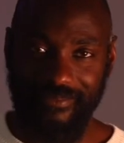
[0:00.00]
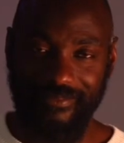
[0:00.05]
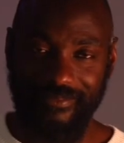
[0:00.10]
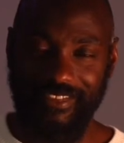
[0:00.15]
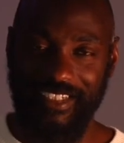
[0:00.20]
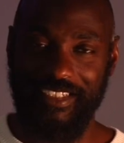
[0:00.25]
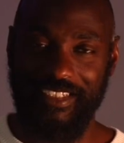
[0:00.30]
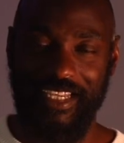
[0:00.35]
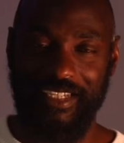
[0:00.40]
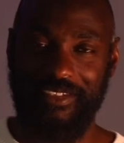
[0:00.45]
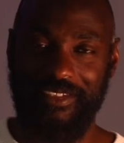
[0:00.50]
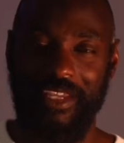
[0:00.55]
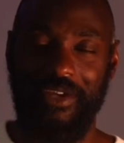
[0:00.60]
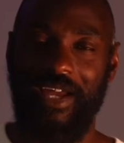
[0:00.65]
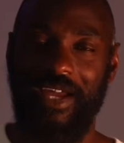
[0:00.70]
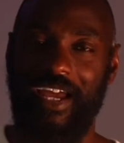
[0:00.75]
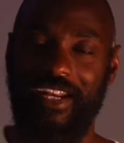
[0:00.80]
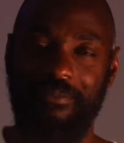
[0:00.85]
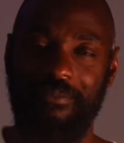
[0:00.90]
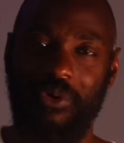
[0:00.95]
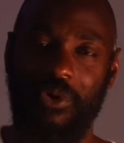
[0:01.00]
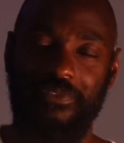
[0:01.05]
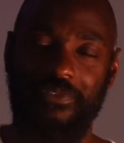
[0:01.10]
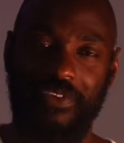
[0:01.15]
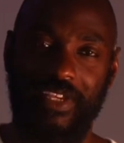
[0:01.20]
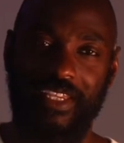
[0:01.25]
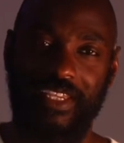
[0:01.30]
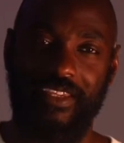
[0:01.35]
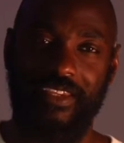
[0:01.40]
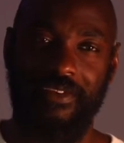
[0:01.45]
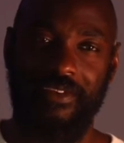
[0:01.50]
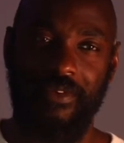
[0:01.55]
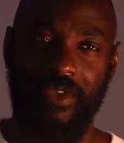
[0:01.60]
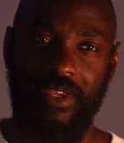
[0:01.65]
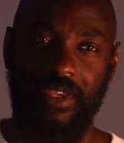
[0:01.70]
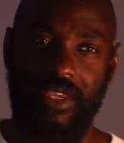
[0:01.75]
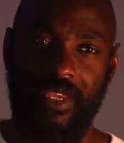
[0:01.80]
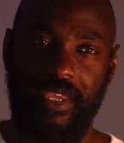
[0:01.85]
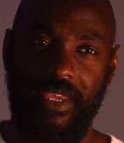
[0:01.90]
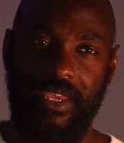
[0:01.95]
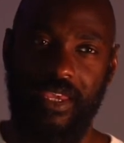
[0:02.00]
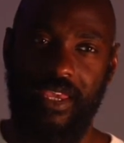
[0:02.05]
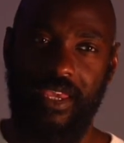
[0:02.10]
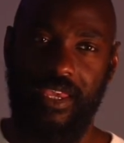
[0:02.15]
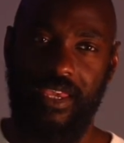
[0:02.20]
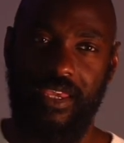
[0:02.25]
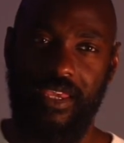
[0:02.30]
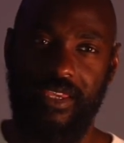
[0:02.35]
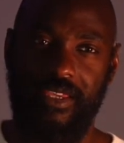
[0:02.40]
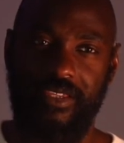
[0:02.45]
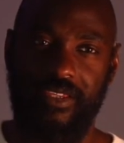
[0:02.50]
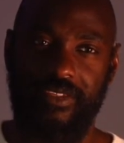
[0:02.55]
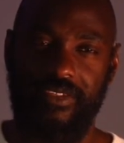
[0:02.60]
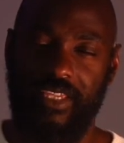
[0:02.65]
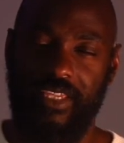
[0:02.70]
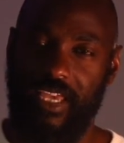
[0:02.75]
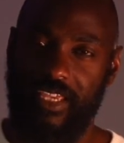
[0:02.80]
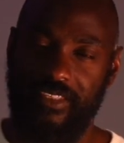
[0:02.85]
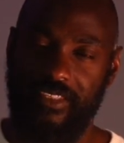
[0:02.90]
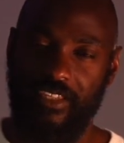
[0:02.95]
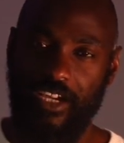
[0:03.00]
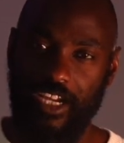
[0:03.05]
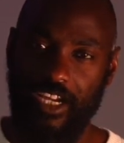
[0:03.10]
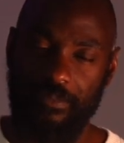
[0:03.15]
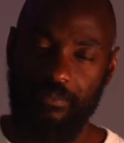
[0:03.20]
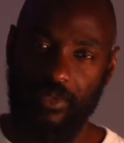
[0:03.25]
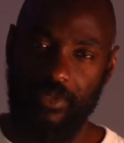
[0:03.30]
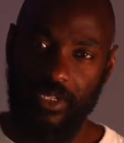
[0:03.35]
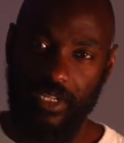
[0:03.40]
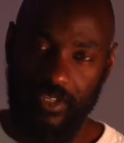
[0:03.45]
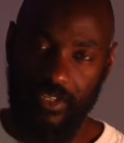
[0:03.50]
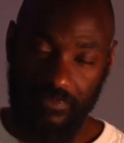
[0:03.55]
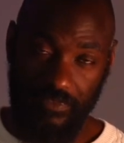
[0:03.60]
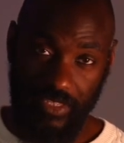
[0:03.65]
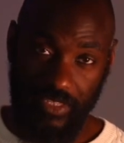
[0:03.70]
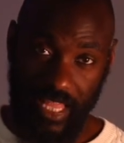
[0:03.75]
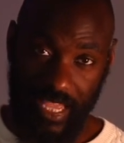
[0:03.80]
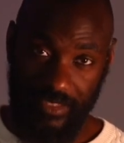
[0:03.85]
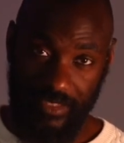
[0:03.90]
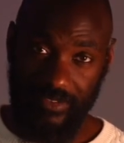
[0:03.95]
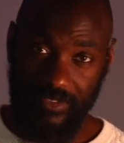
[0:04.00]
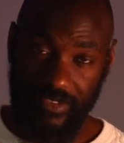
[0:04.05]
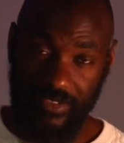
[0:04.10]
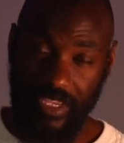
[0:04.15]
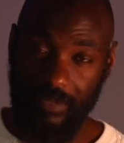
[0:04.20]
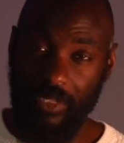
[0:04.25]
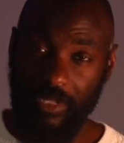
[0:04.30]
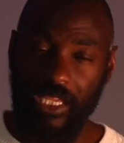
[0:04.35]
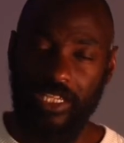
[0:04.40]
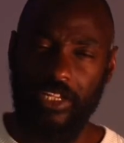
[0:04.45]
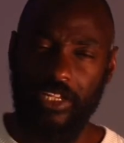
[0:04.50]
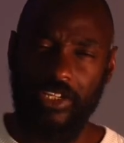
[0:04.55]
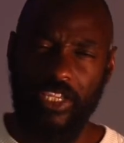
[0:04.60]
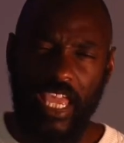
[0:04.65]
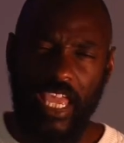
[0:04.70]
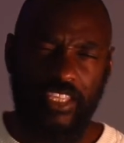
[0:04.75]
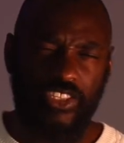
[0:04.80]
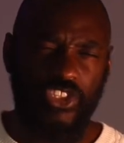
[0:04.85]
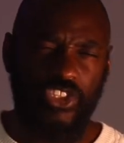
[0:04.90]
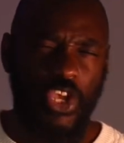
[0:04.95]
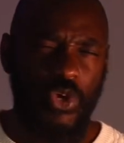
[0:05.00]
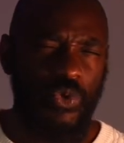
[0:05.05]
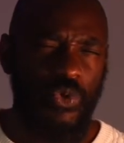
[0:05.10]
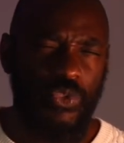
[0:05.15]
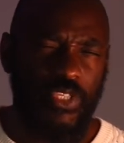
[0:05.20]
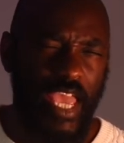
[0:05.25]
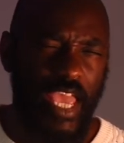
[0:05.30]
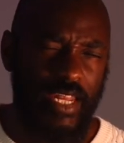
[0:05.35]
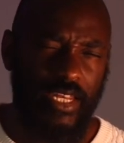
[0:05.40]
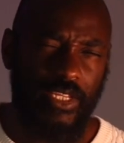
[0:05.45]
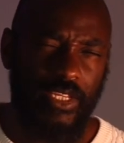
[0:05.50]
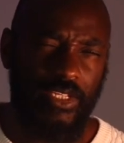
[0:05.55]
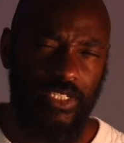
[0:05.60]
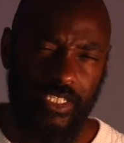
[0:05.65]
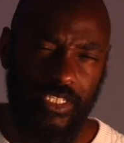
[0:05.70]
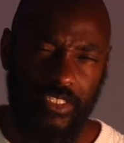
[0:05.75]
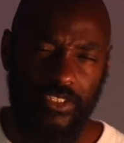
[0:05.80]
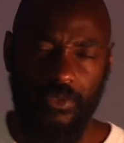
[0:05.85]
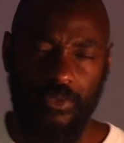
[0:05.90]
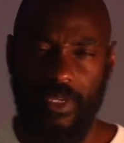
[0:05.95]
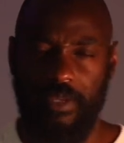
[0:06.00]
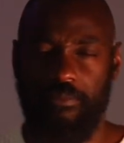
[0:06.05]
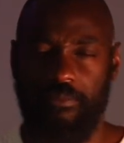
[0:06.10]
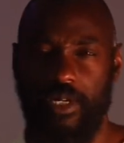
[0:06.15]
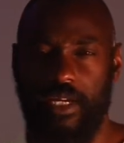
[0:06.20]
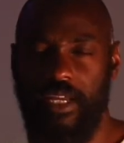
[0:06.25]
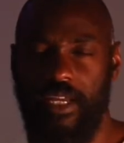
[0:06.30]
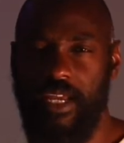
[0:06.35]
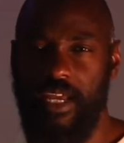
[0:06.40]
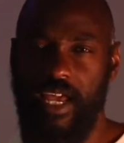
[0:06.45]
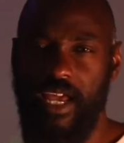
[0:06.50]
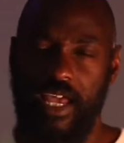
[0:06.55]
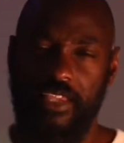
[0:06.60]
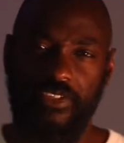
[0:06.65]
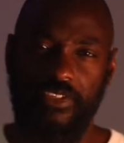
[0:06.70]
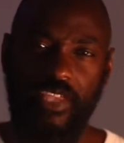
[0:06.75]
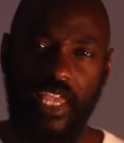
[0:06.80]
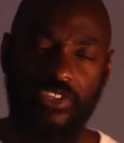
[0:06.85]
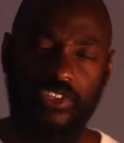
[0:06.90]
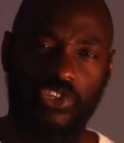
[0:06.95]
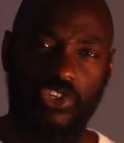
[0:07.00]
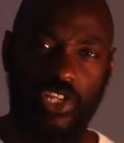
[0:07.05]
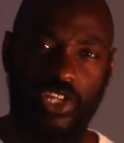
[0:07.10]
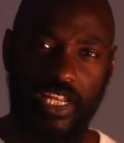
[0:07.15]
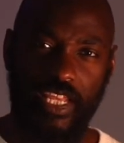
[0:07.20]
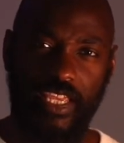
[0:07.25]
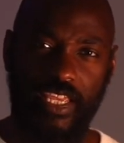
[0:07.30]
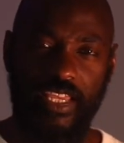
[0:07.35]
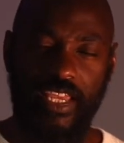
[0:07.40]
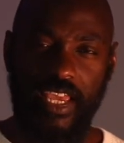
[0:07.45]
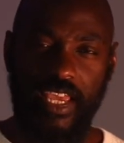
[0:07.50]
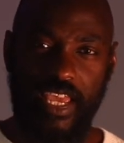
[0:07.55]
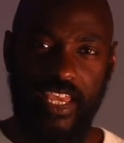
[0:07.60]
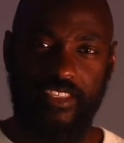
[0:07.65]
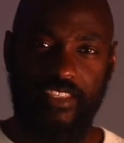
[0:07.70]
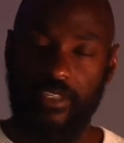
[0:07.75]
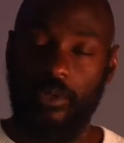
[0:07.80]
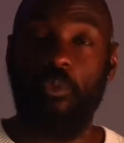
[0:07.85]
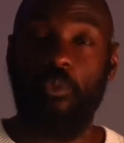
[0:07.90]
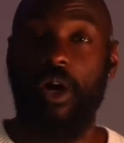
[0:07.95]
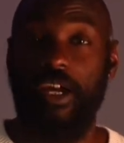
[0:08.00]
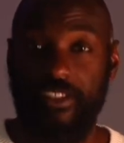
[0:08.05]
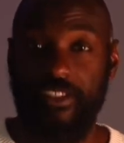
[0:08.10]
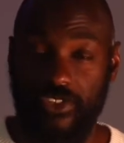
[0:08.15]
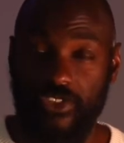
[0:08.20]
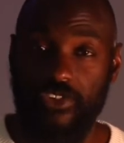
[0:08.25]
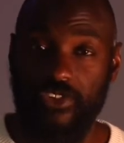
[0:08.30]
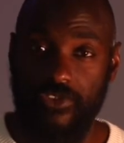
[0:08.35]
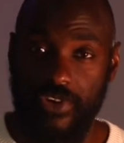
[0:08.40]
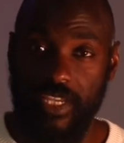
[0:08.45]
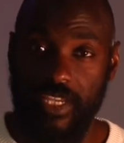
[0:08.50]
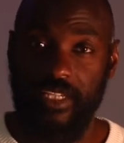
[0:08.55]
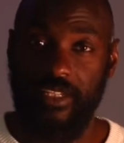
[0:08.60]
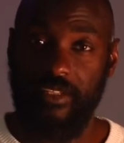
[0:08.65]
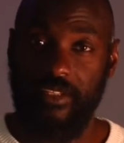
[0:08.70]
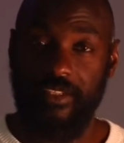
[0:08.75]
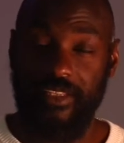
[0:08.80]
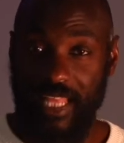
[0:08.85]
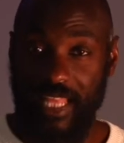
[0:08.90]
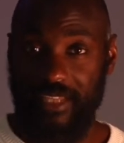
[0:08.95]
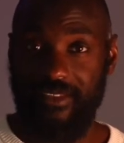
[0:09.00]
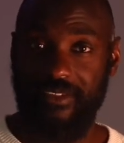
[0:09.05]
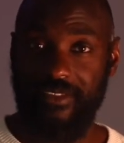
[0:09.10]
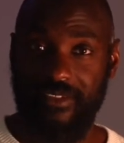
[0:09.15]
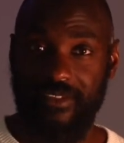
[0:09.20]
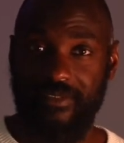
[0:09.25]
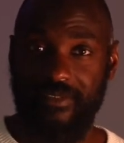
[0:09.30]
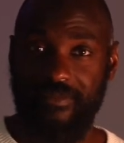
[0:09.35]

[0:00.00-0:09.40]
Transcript: Okay, so anamorphic is a type of lens. I'm not going to get too technical into it, but essentially it's a widescreen lens,